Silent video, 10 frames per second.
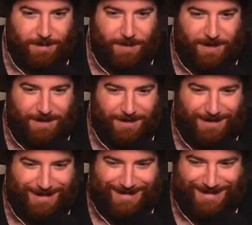
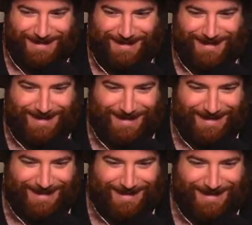
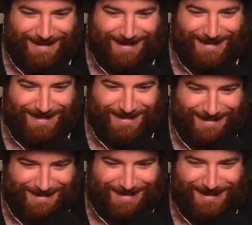
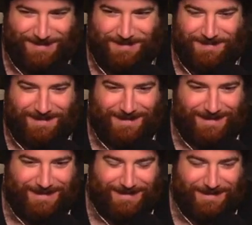
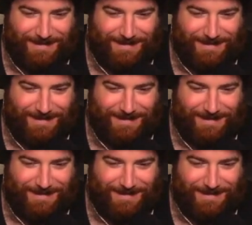No words are spoken by the person on screen.